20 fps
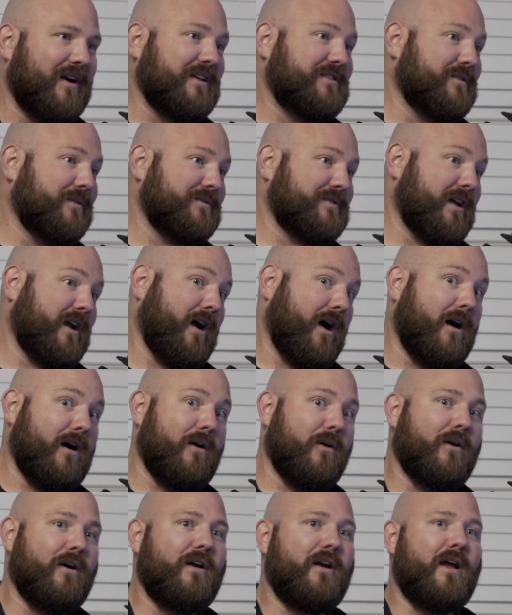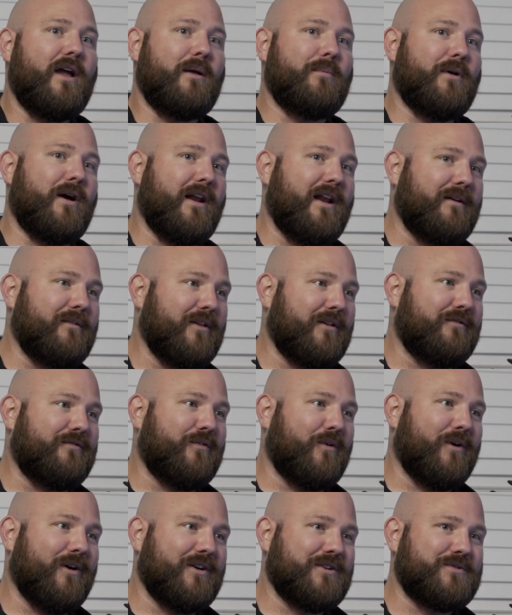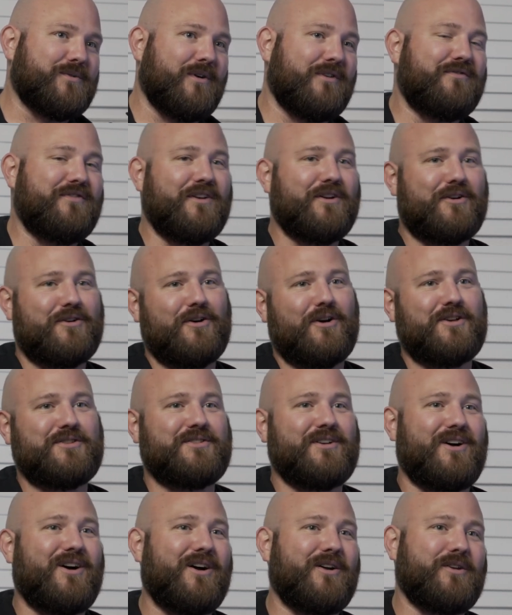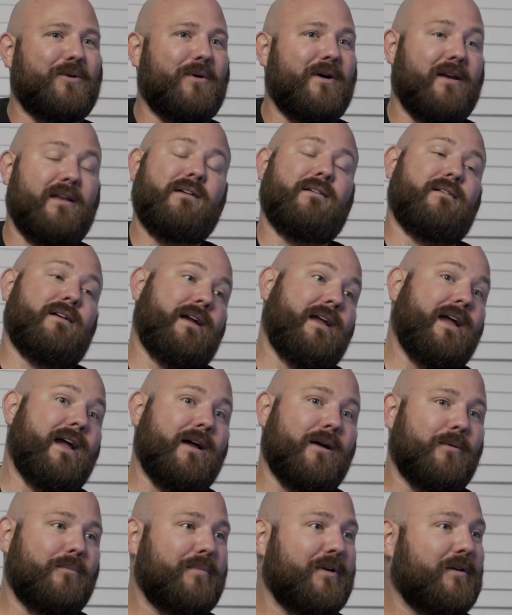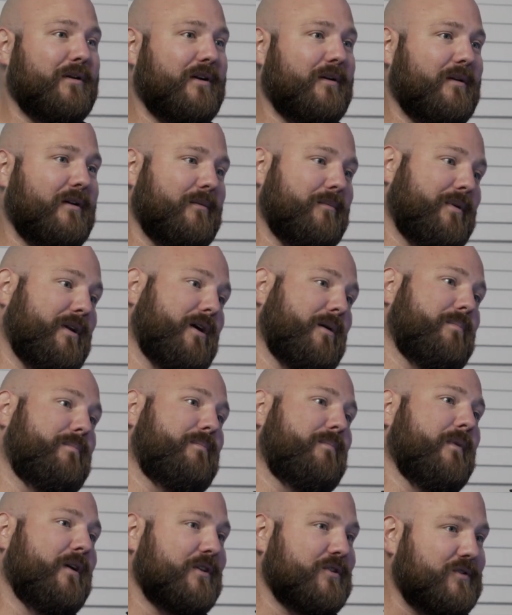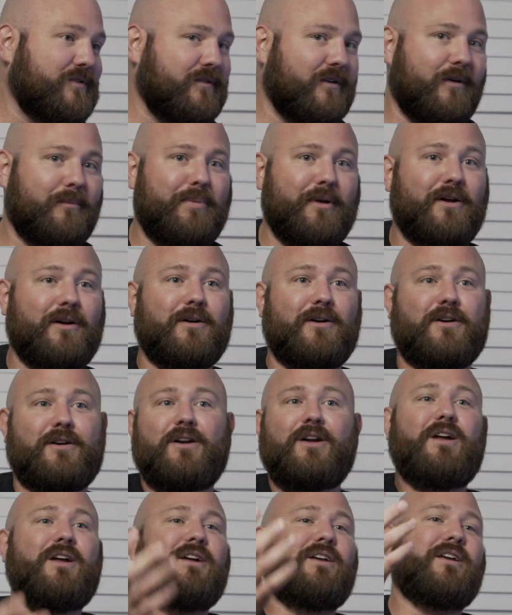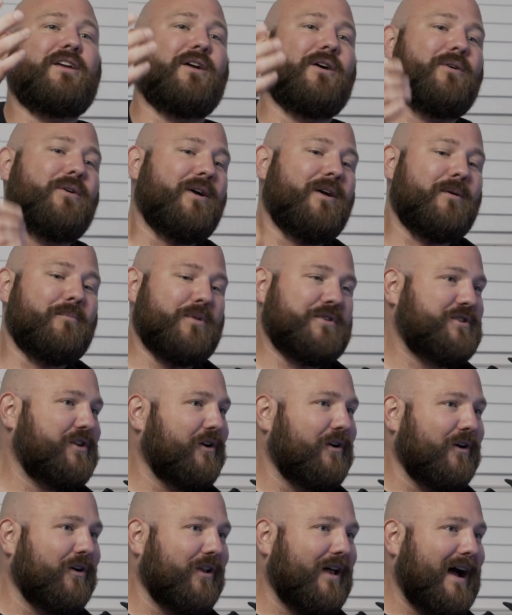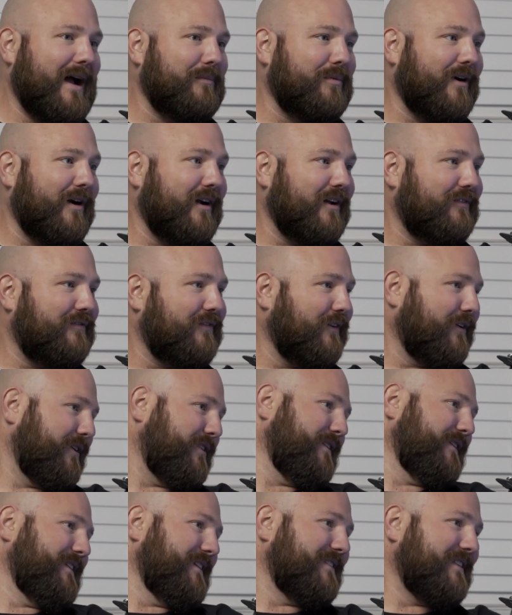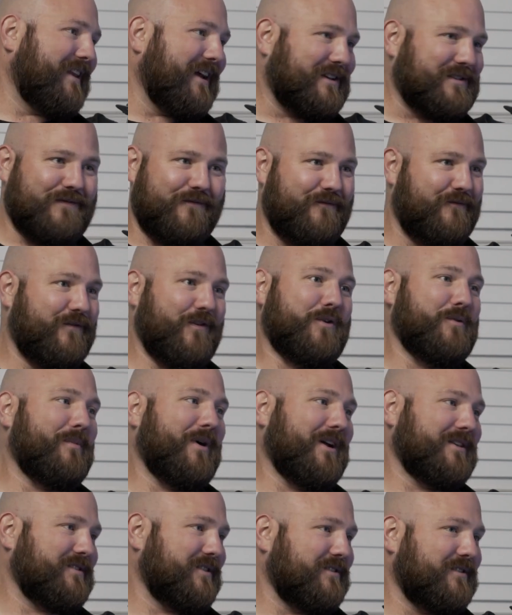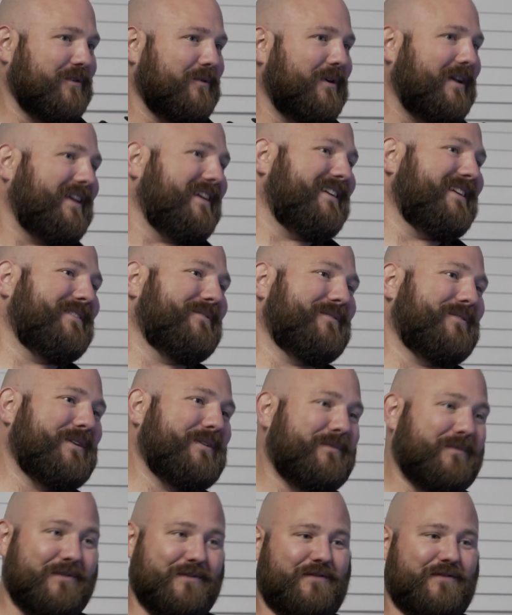Right. So it's like, oh, hey, Brian, I have another 400 square feet across the hall. You want it? Yeah, it'll be our material library for the next few months until we figure out.